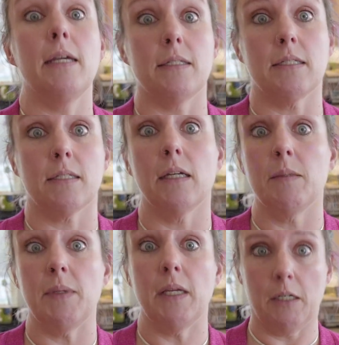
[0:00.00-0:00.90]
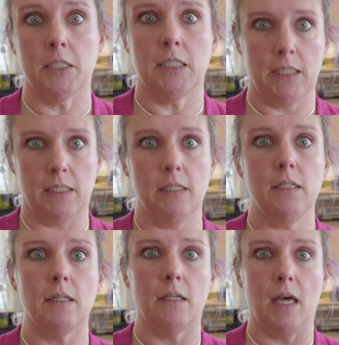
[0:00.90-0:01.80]
it's going to be
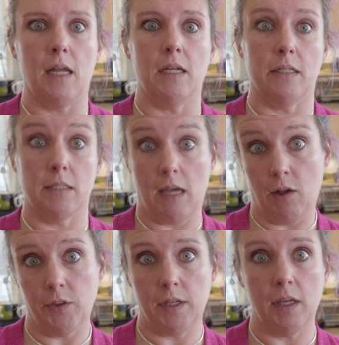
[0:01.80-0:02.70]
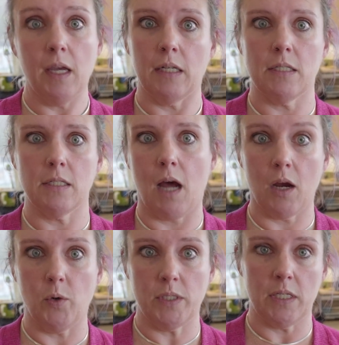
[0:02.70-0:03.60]
guaranteed that it's healthy and it's
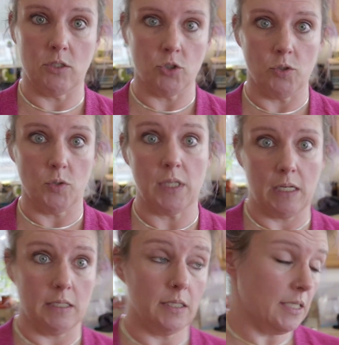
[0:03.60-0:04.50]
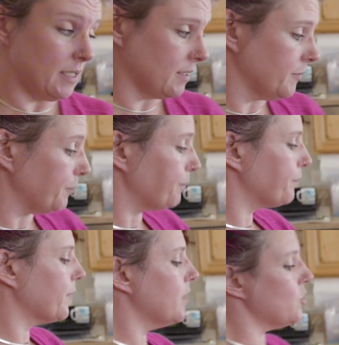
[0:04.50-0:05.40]
not going to introduce any disease.
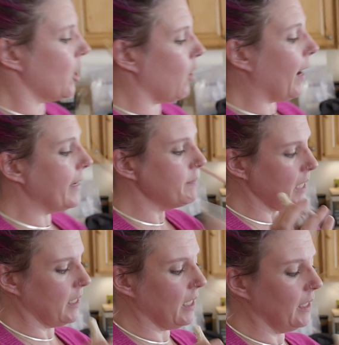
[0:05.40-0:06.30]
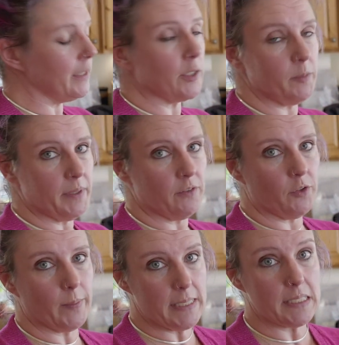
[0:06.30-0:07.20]
So I am taking a little bit of
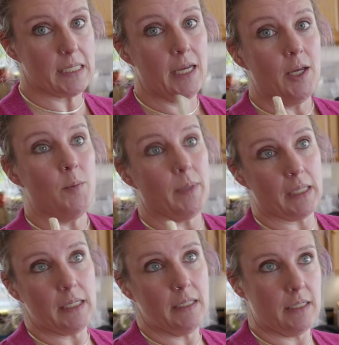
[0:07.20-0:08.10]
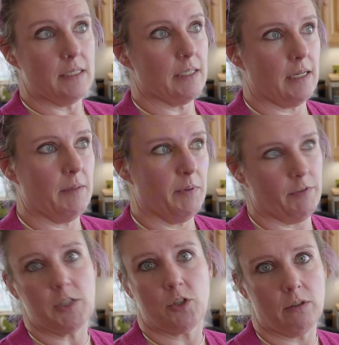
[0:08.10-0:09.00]
a risk, but he is a
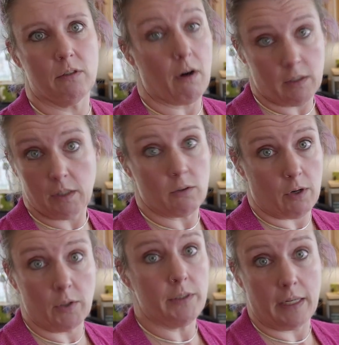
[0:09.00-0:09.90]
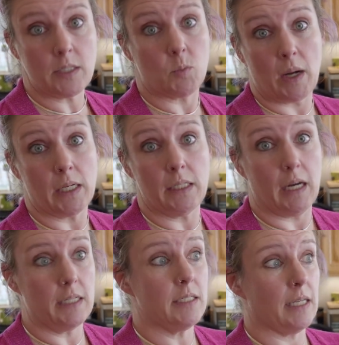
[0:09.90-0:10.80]
professional garlic grower. That's what he
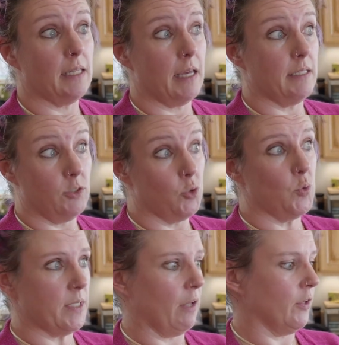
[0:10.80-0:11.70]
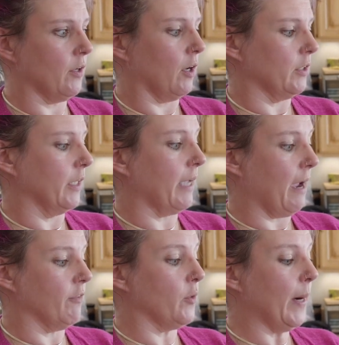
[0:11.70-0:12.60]
does. And they do sell their garlic
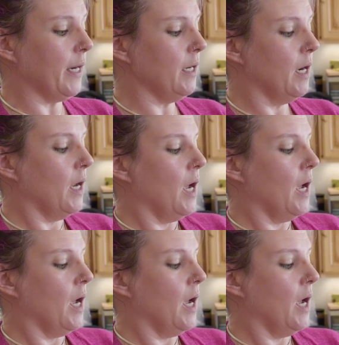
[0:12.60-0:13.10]
everywhere.